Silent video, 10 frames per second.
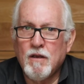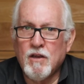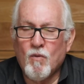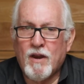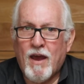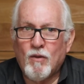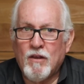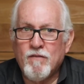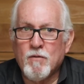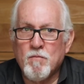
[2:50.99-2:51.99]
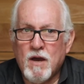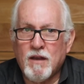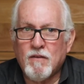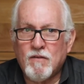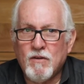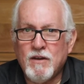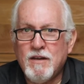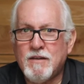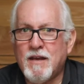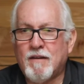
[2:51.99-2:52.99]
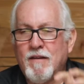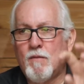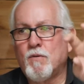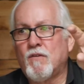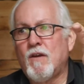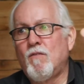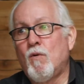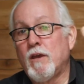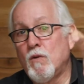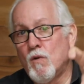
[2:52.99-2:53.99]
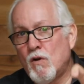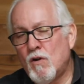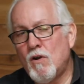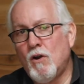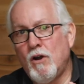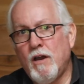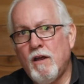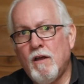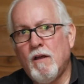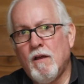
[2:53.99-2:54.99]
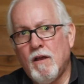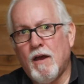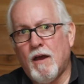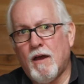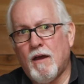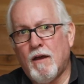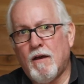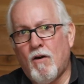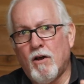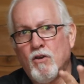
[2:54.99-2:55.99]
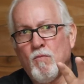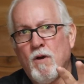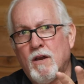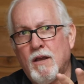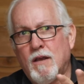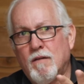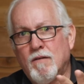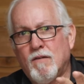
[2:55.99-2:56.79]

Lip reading: You don't want to outlive your money, so you need to take 10% of what you earn on your money.